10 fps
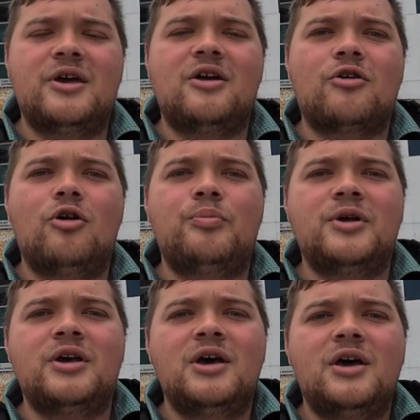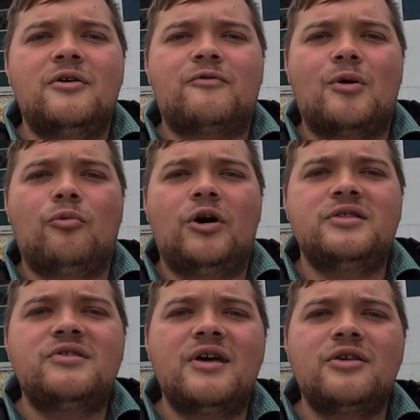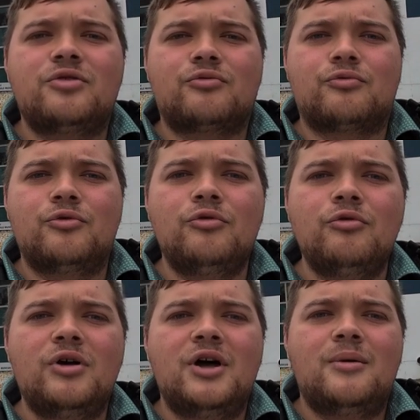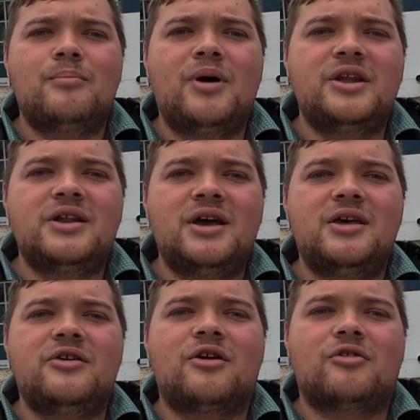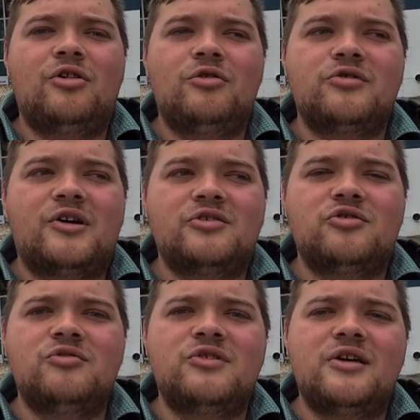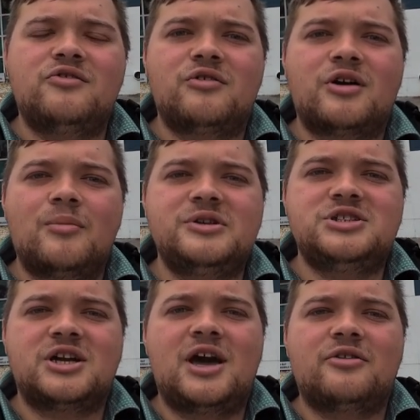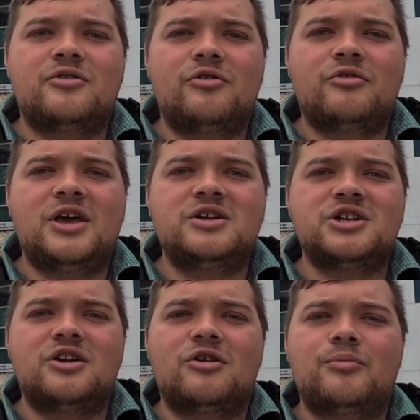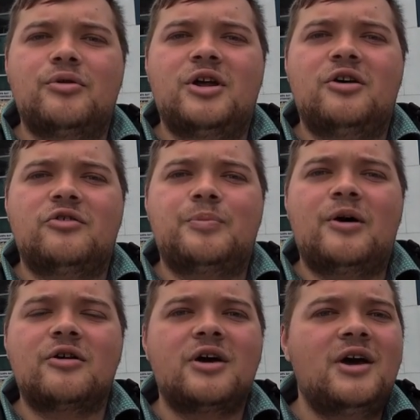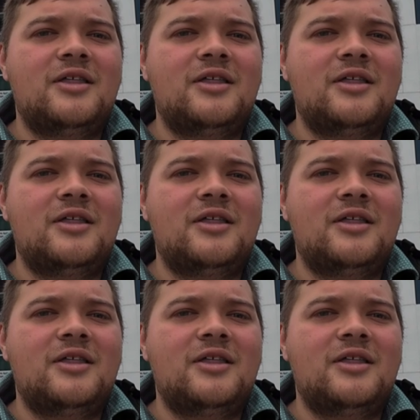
They are open from Wednesday through Monday. They are closed on Tuesdays. You can come and check out their location here in Pinellas Park.